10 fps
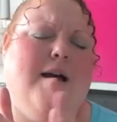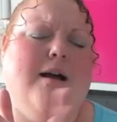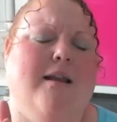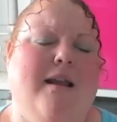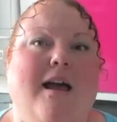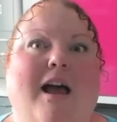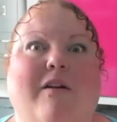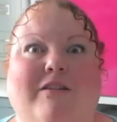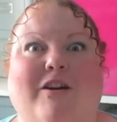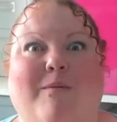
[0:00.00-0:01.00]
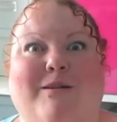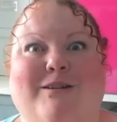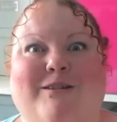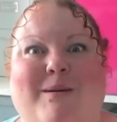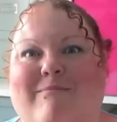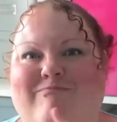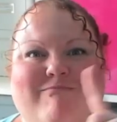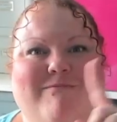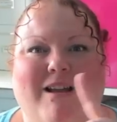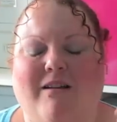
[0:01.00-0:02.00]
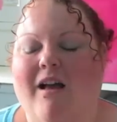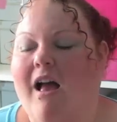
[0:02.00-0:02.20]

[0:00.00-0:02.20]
well done, every time I do something. Nah.